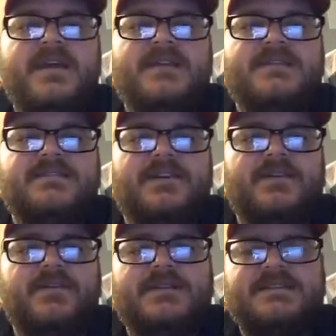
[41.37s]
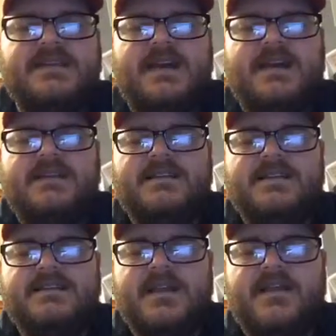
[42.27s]
So let's
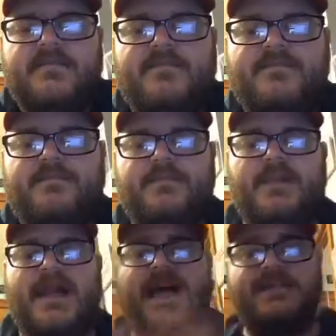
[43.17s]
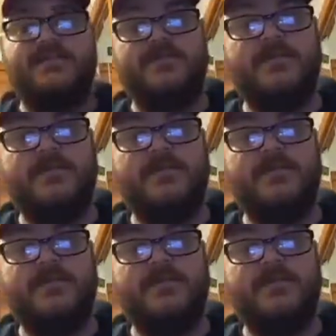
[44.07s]
kind of blast through